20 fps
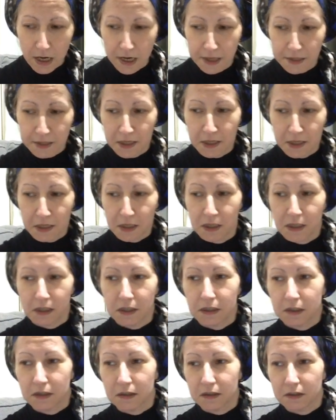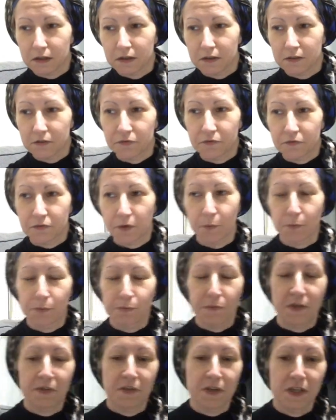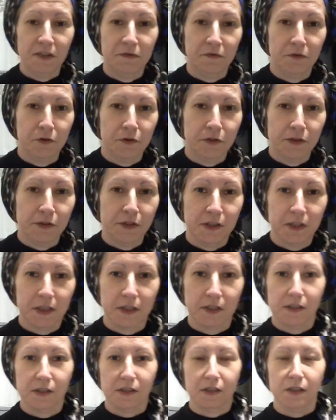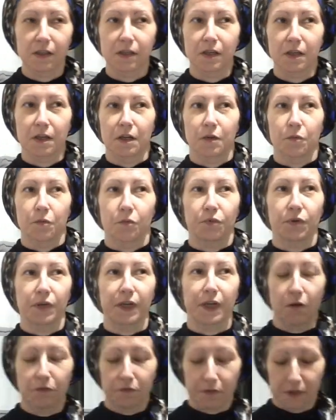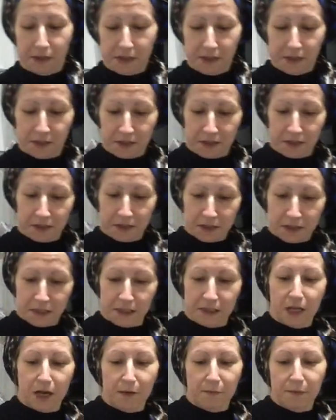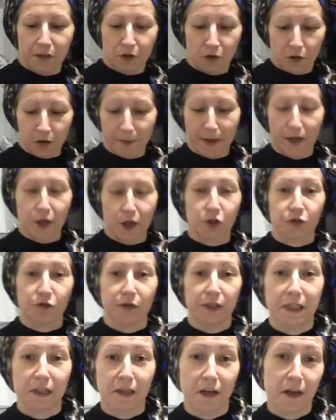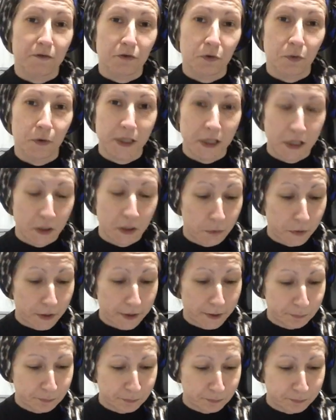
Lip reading: I think from this verse, it's pretty obvious that Islam is not about treating everyone equally.